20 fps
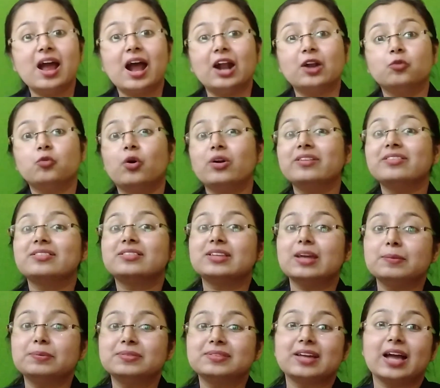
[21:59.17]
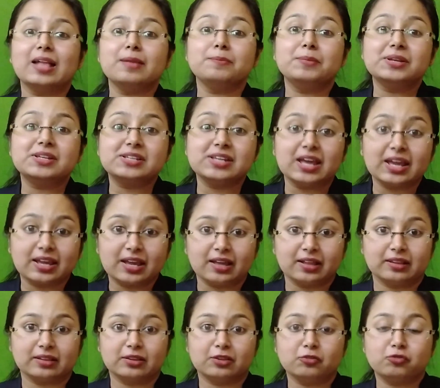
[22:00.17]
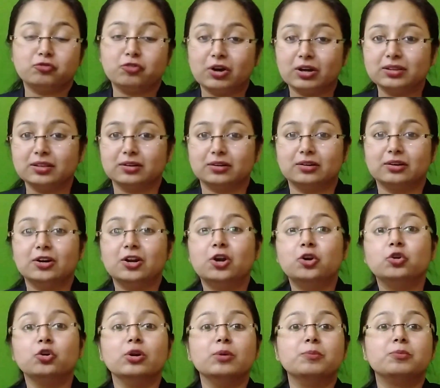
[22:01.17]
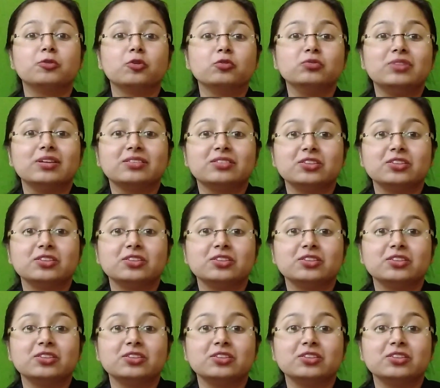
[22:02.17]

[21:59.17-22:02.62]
and what steps can be taken further to improve the